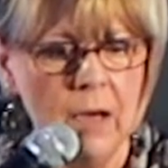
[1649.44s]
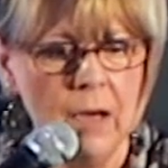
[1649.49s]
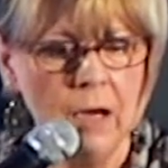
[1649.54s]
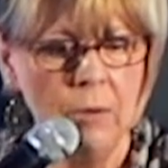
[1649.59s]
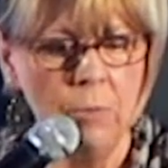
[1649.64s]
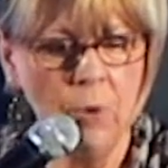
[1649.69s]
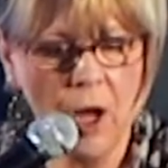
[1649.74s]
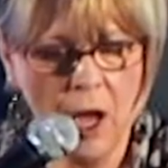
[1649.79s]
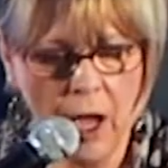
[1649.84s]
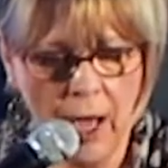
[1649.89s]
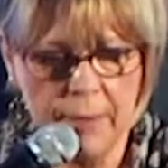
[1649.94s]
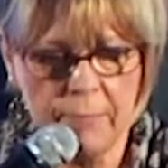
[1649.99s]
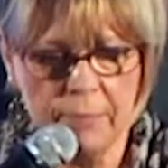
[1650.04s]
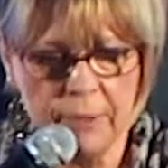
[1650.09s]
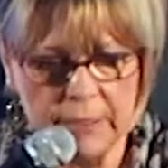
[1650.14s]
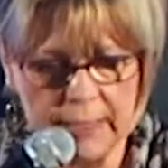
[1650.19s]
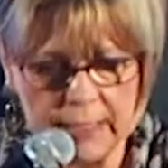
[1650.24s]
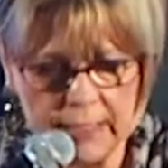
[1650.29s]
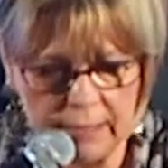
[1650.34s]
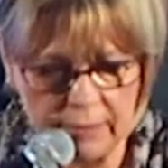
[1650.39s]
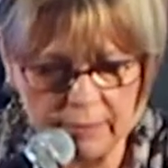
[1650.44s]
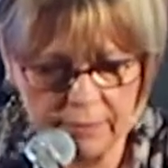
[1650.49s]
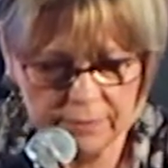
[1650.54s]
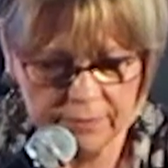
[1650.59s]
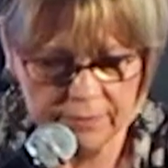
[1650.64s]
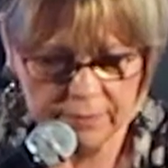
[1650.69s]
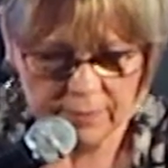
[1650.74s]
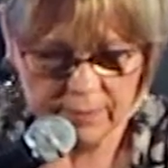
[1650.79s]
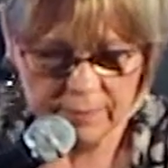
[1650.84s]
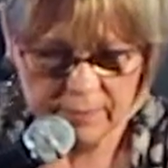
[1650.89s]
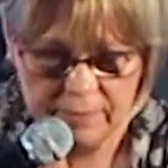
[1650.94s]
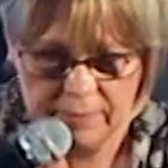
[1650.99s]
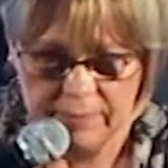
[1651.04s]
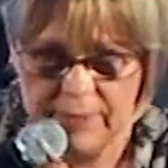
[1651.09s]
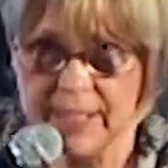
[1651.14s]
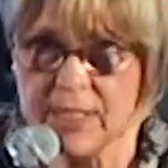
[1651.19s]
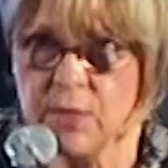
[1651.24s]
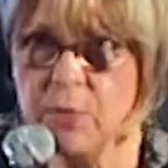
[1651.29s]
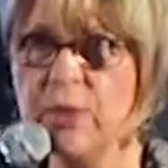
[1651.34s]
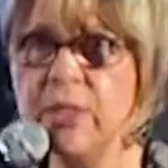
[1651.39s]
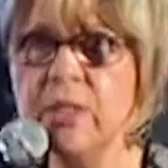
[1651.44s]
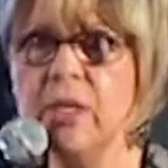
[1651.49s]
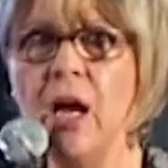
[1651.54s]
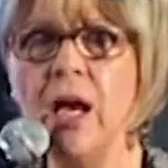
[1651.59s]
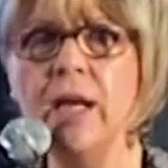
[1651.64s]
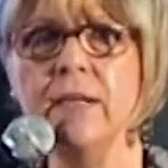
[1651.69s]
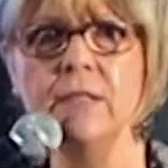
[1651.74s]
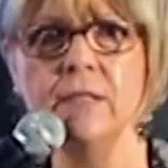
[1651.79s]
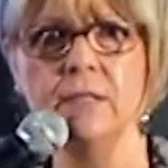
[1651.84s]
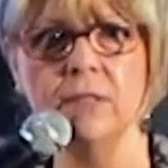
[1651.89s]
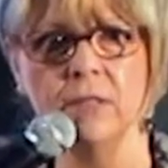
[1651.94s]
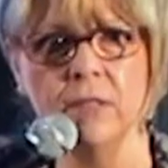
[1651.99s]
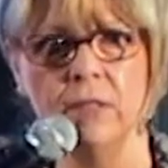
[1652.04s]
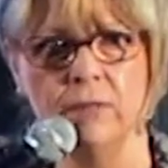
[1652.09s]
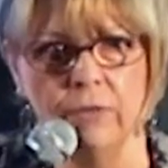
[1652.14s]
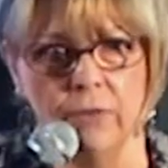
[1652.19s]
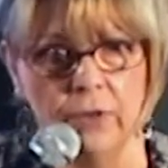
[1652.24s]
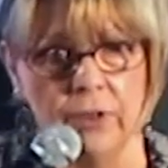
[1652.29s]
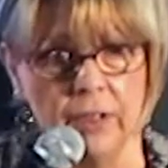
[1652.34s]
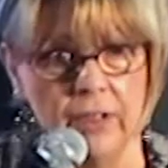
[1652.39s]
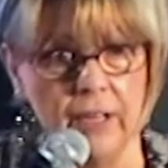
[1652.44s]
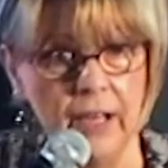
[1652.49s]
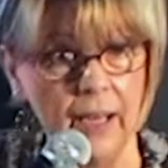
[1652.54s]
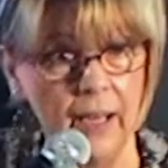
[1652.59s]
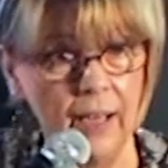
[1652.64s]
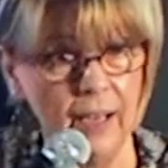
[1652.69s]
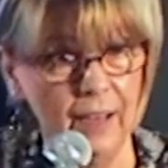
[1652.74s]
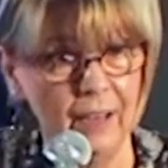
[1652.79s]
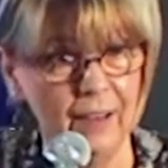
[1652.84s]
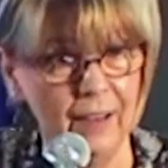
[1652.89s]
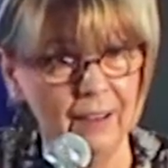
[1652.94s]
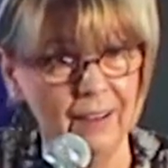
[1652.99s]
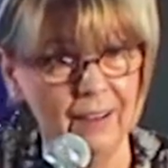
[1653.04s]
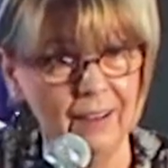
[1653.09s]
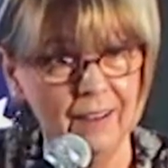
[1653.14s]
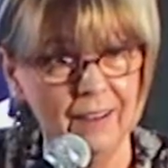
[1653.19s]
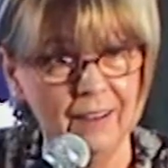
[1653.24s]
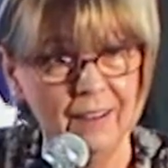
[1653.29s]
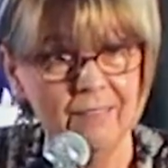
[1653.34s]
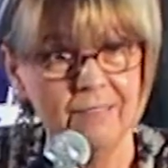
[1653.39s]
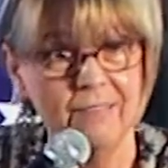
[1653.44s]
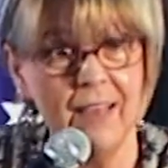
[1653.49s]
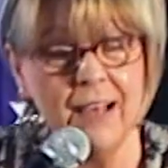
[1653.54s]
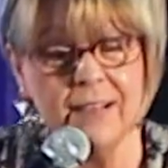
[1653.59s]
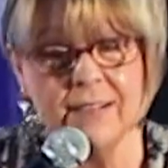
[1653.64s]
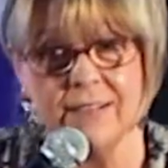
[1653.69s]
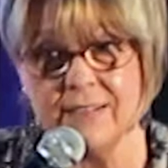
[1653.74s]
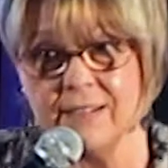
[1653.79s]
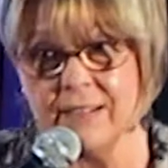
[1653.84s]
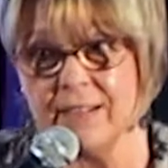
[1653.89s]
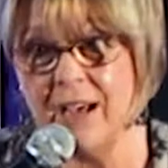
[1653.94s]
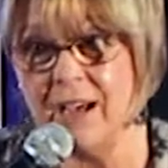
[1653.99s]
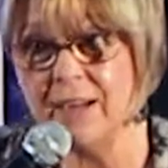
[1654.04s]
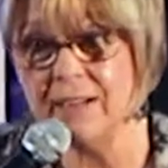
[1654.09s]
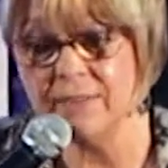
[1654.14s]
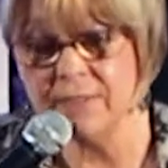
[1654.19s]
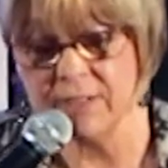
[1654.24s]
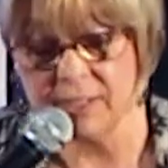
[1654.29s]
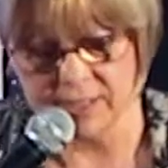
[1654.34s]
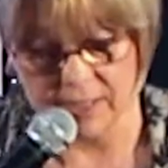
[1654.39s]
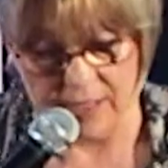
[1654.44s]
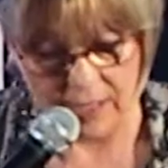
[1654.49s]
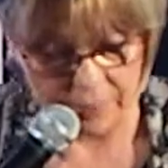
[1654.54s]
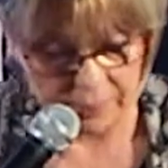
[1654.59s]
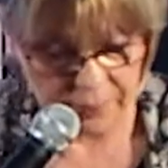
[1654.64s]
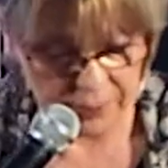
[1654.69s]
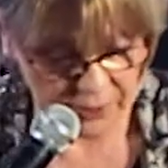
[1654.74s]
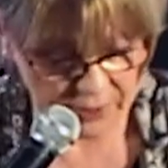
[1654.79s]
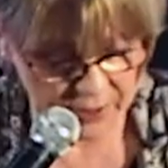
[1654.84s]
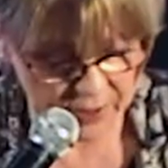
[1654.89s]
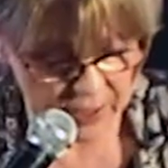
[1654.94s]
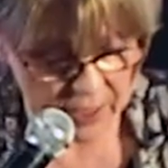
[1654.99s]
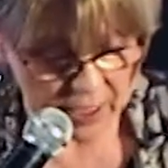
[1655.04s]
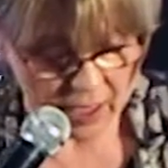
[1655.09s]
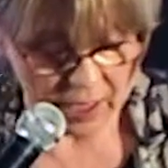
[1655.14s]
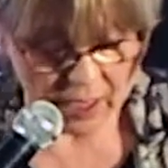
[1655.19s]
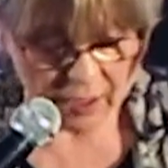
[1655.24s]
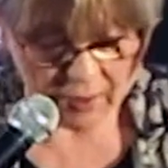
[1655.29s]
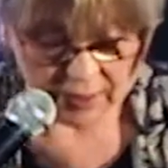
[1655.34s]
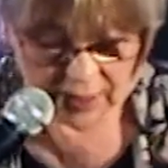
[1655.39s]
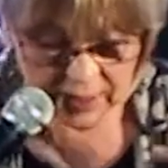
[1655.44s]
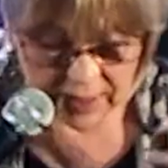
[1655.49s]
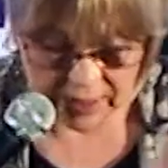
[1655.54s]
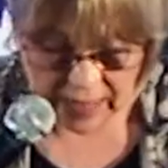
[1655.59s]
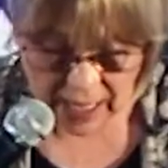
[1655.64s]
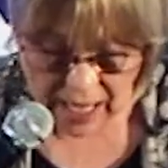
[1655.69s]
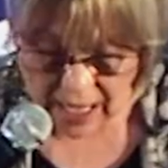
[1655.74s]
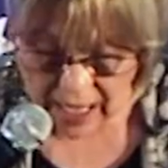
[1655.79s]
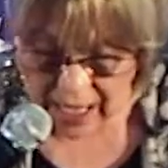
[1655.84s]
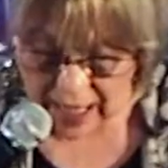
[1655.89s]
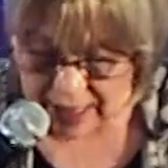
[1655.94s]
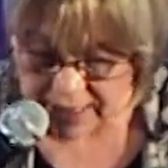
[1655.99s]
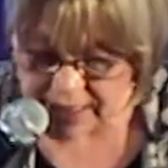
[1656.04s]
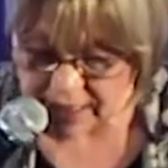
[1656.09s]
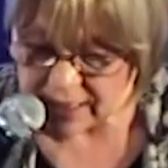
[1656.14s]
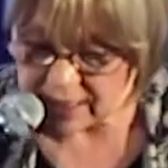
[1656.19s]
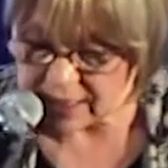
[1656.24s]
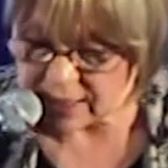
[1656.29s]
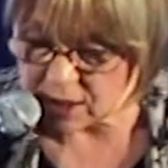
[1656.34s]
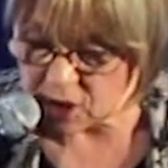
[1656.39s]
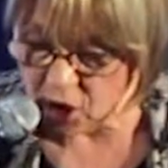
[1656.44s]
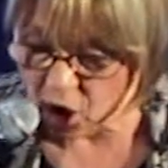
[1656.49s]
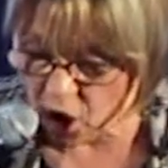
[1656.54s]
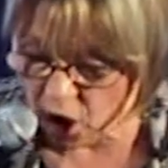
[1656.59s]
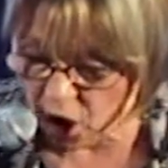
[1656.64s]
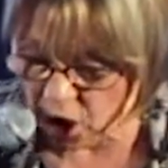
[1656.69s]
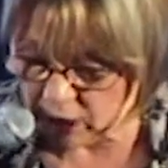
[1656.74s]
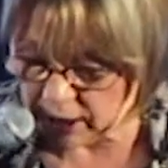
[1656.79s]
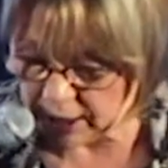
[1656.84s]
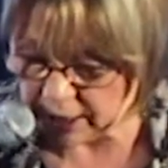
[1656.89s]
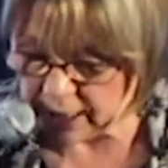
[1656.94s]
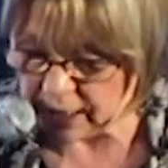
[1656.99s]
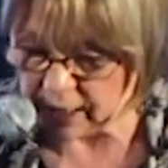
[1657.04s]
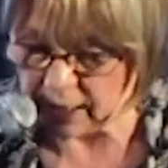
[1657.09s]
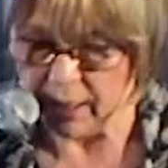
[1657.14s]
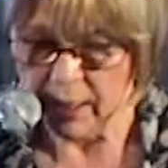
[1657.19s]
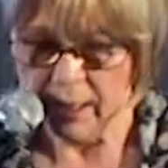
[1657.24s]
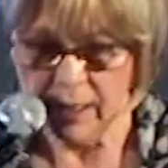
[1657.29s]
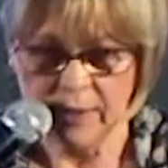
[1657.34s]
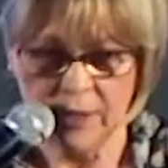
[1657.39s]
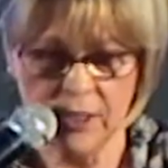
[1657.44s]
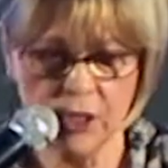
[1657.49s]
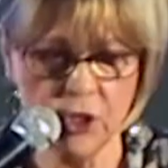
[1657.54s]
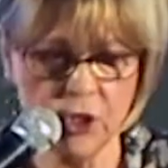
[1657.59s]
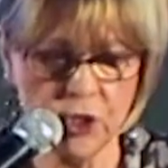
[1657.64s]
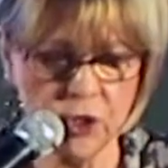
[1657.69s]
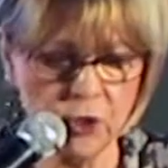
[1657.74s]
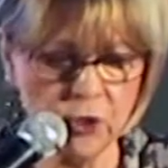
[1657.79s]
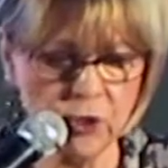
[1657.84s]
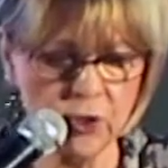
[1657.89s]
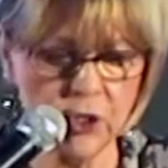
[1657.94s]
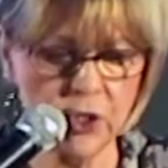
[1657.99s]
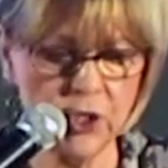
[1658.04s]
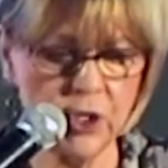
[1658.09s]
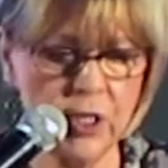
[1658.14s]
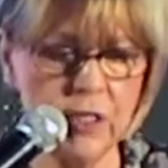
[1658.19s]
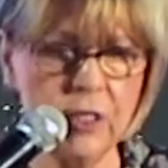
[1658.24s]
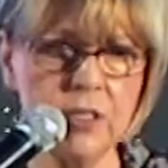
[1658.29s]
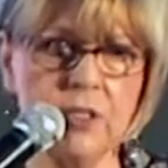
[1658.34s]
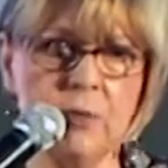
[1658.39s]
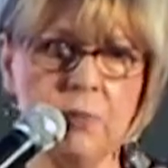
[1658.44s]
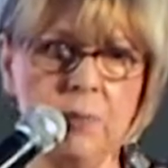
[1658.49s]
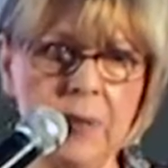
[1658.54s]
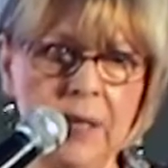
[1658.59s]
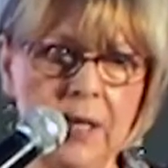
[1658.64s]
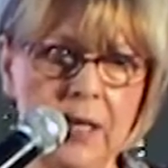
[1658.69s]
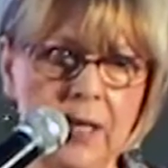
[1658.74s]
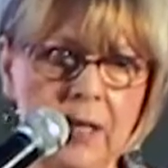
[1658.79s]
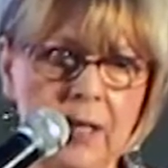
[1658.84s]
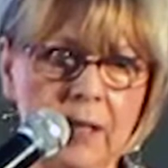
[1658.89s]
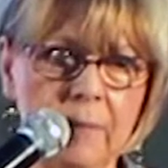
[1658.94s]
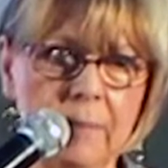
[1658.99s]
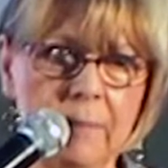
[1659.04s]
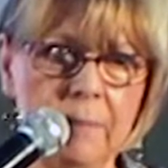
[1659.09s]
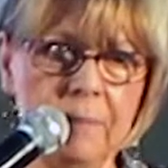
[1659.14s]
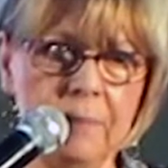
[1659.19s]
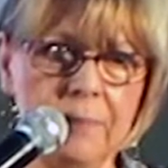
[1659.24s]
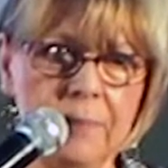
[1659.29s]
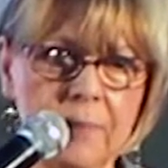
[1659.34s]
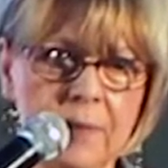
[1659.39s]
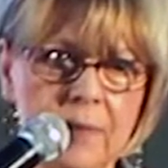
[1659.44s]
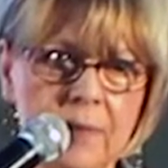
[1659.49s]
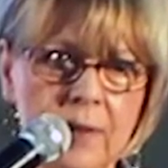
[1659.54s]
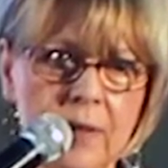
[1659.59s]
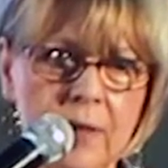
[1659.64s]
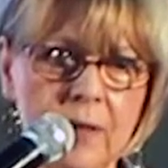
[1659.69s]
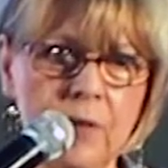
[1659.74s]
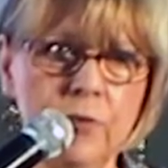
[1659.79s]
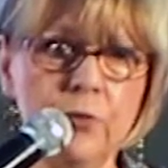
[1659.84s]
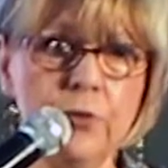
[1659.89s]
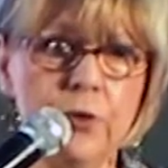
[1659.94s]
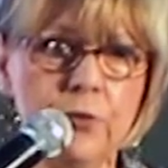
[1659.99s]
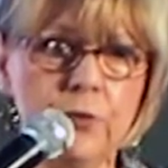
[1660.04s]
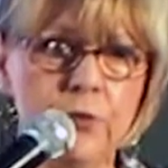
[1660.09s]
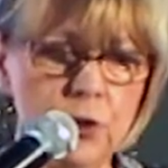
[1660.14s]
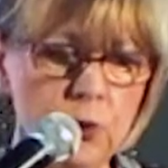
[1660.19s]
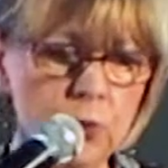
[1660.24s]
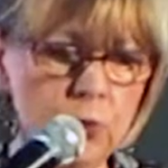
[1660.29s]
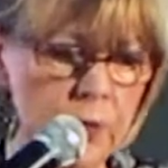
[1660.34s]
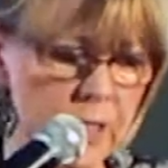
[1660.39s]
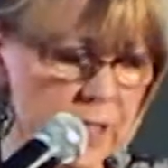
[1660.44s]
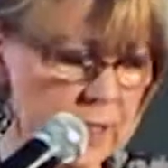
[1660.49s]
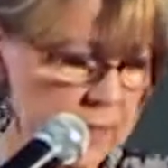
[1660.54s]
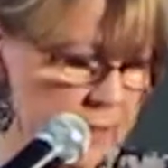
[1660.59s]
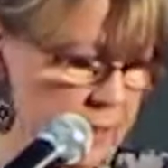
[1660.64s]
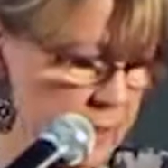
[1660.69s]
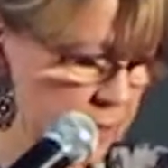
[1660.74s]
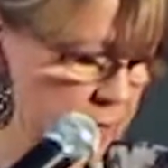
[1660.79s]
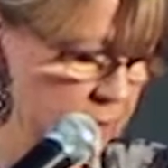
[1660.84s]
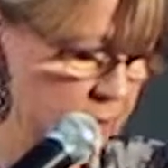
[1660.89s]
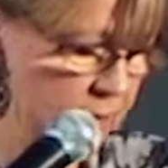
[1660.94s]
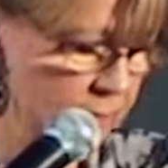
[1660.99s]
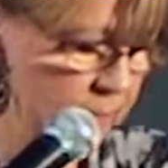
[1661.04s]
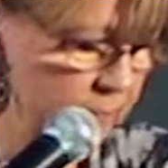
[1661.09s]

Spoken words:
Well, I believe that's what God is looking for today. That's the kind of disciples that God is calling the church to be for a few reasons.